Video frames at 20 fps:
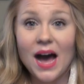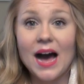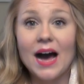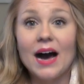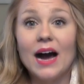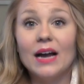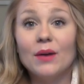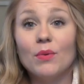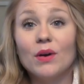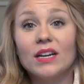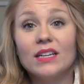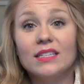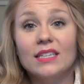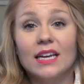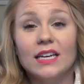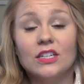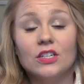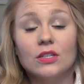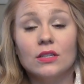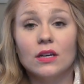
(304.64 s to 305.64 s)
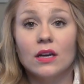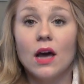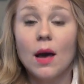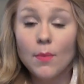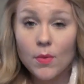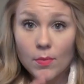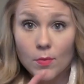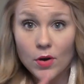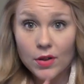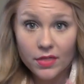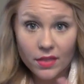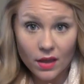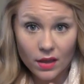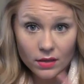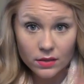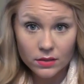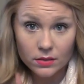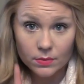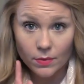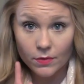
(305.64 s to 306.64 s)
Uh, I want to say just a couple more
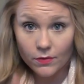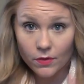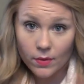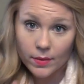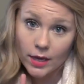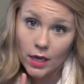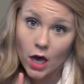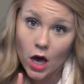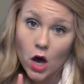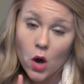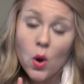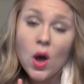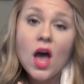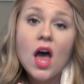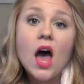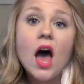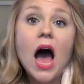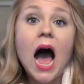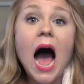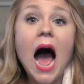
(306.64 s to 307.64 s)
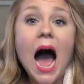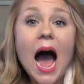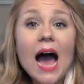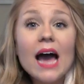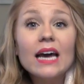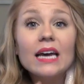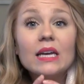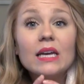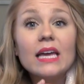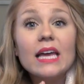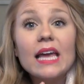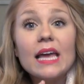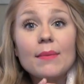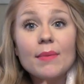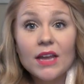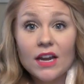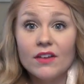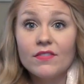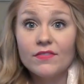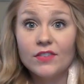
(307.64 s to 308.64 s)
things before we go. I
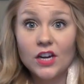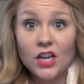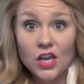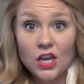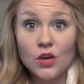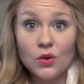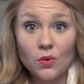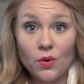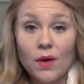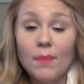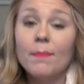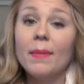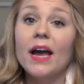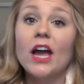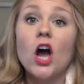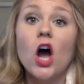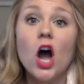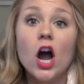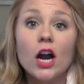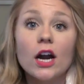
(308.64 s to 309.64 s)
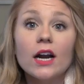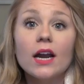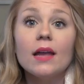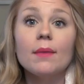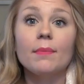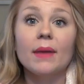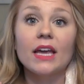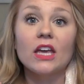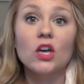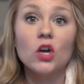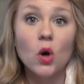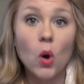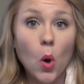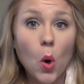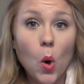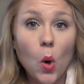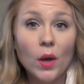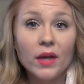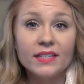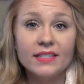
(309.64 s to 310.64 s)
am here for you. My heart and my
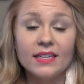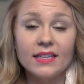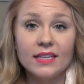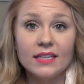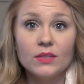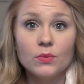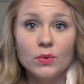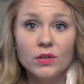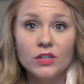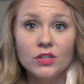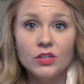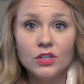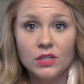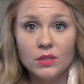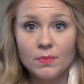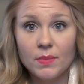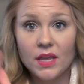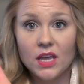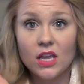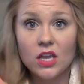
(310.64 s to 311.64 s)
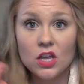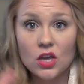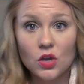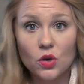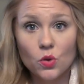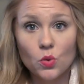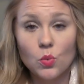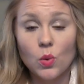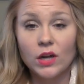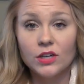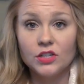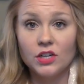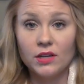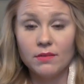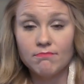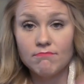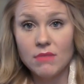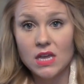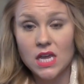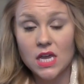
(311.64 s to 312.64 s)
goal is that this wouldn't just be you
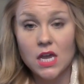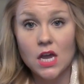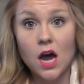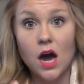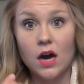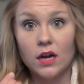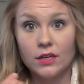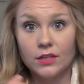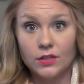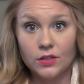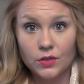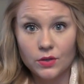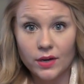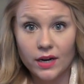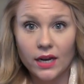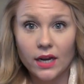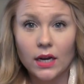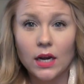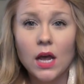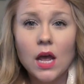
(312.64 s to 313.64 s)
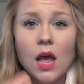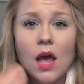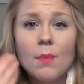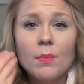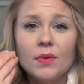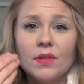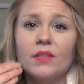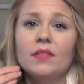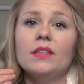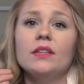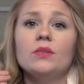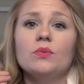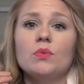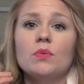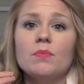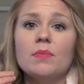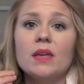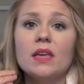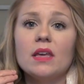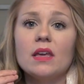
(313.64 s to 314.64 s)
watching me on a screen, but that this
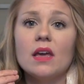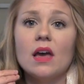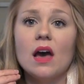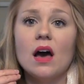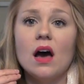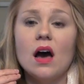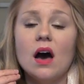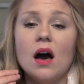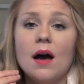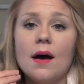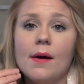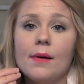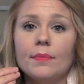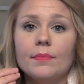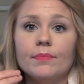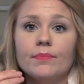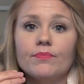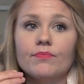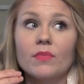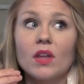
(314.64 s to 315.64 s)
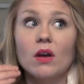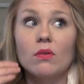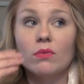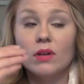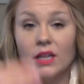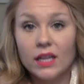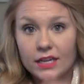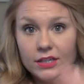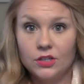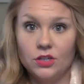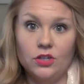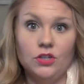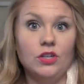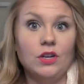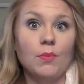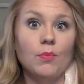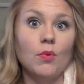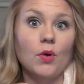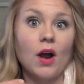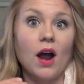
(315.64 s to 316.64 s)
would be um, a
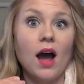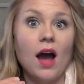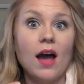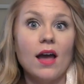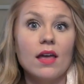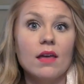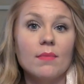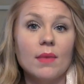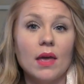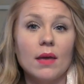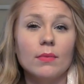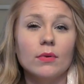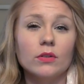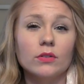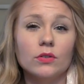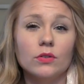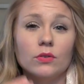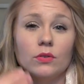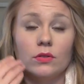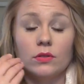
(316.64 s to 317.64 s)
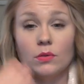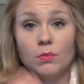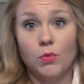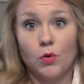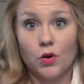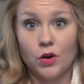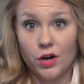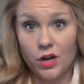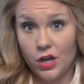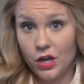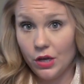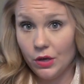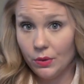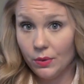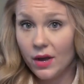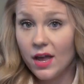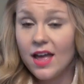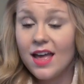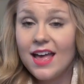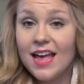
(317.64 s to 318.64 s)
relationship where I am able to support
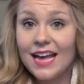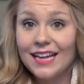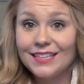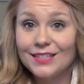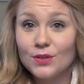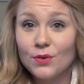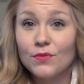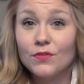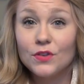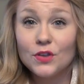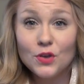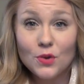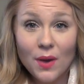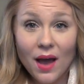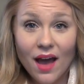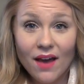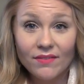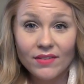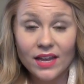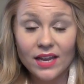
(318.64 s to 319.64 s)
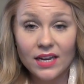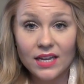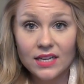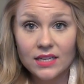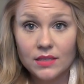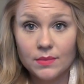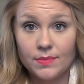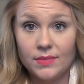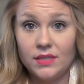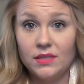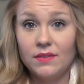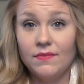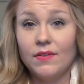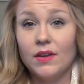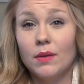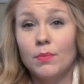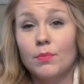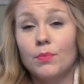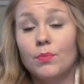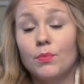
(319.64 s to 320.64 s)
you. And so if you have any
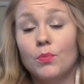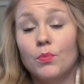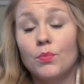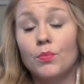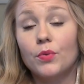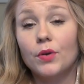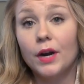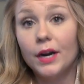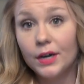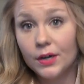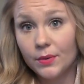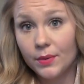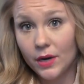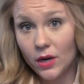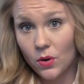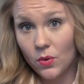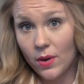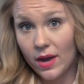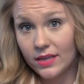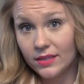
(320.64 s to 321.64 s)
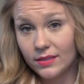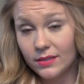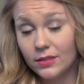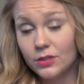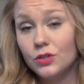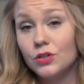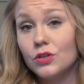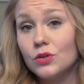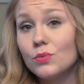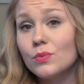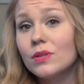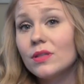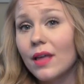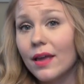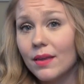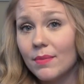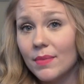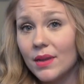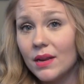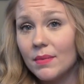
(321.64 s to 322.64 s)
specific prayer requests that you would
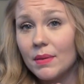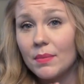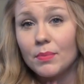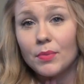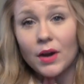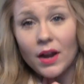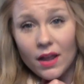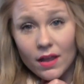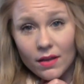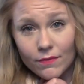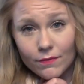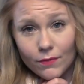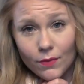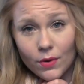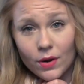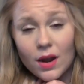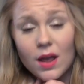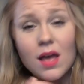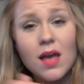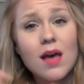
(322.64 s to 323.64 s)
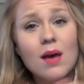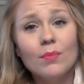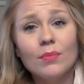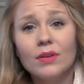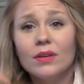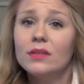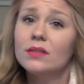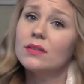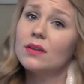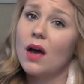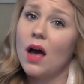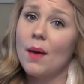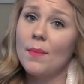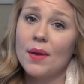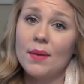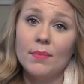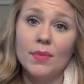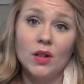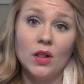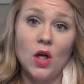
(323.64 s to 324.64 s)
like me to be praying for, please
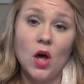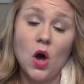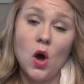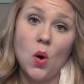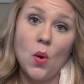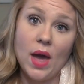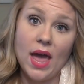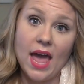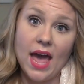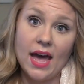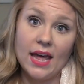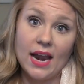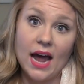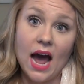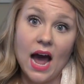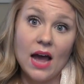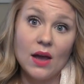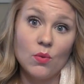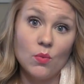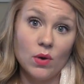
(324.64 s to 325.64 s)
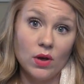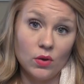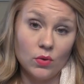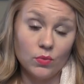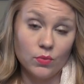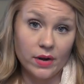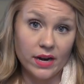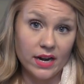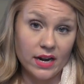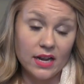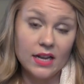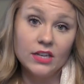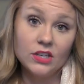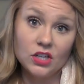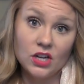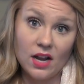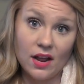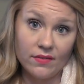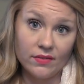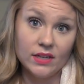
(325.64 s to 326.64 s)
comment below and I will read
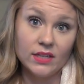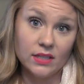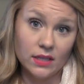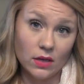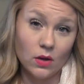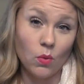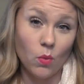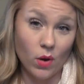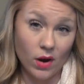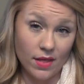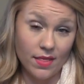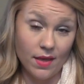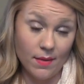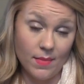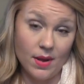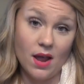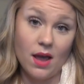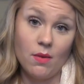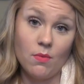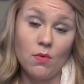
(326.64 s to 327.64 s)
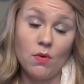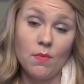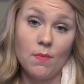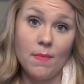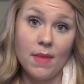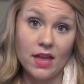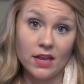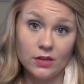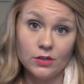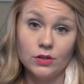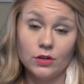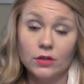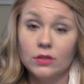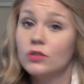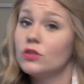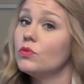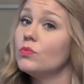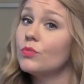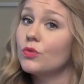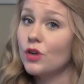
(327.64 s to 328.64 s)
each and every single one of them, and I will make sure
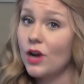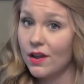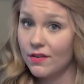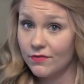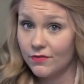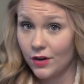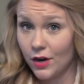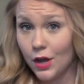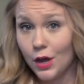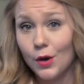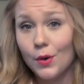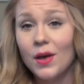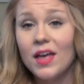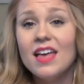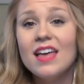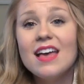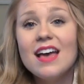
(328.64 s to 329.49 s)
to pray for you.